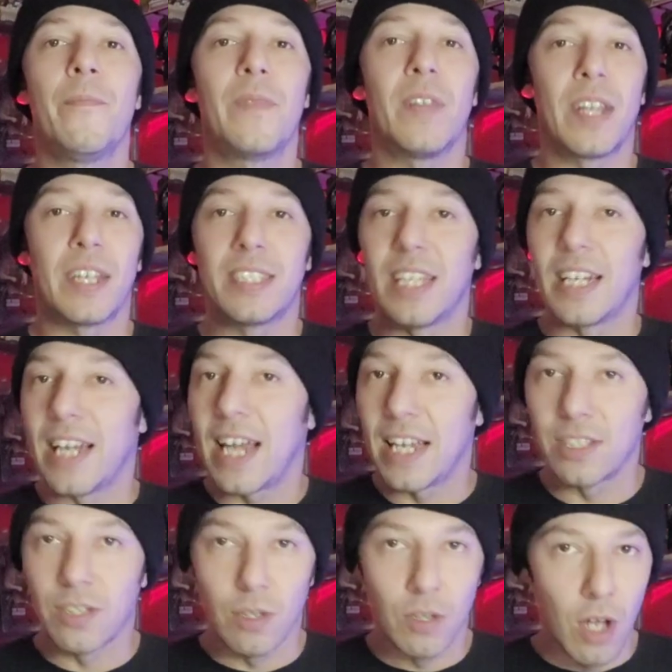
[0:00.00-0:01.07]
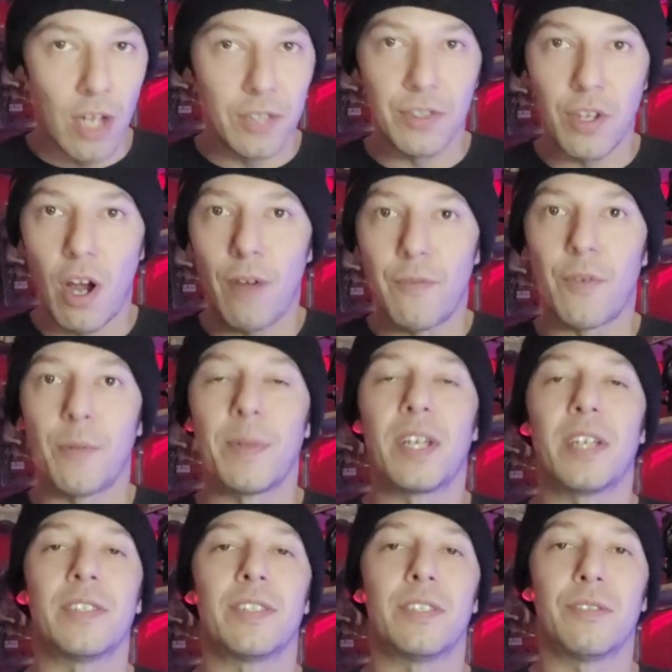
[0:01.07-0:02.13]
like i said it has a lot to offer
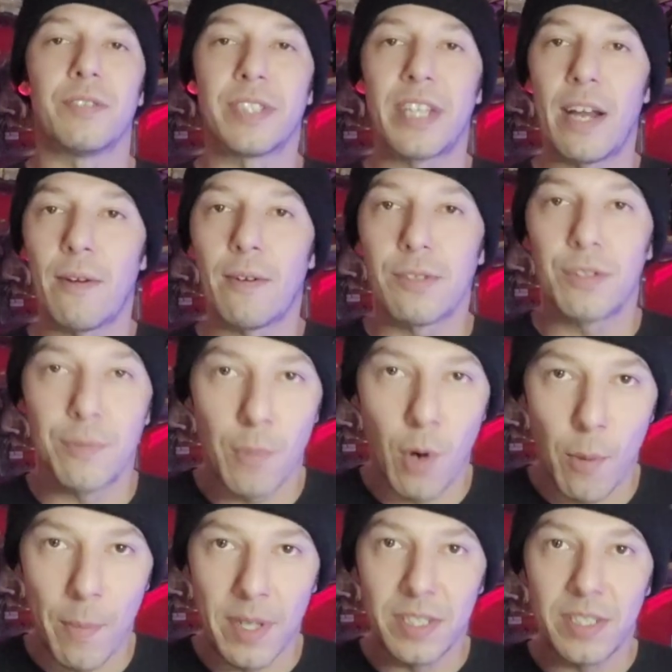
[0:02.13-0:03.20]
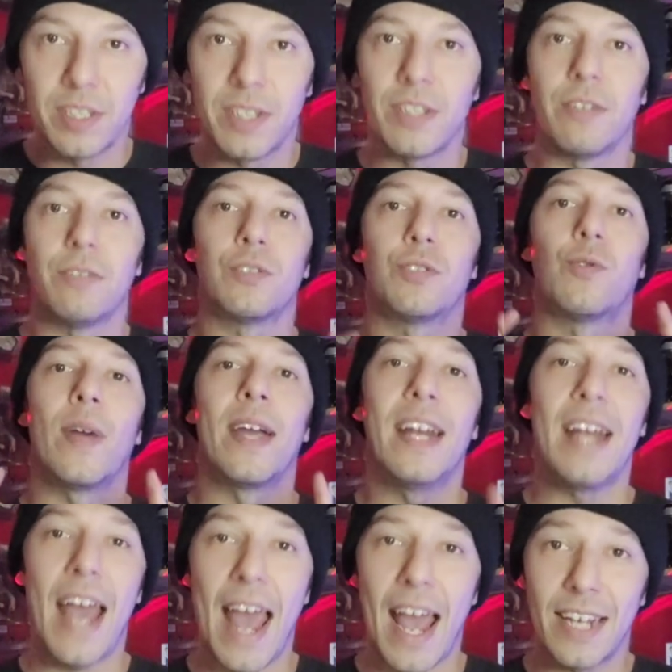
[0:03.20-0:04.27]
because there's character moments there's
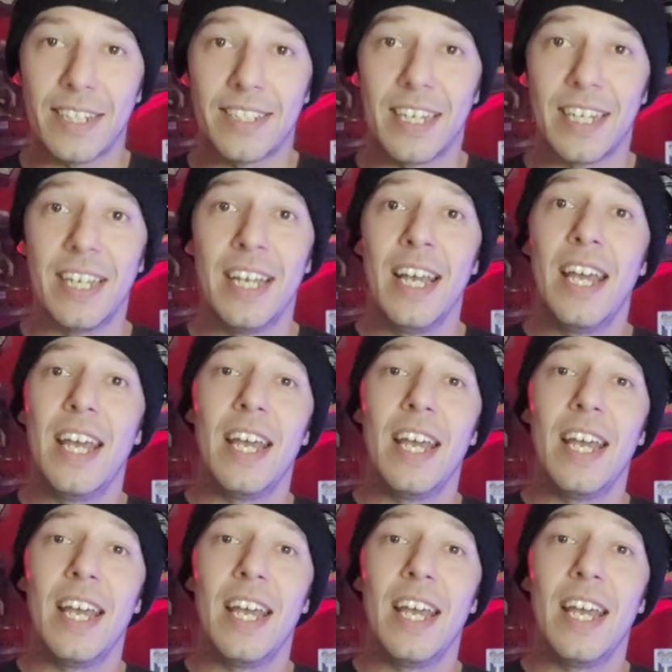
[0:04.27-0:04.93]
great acting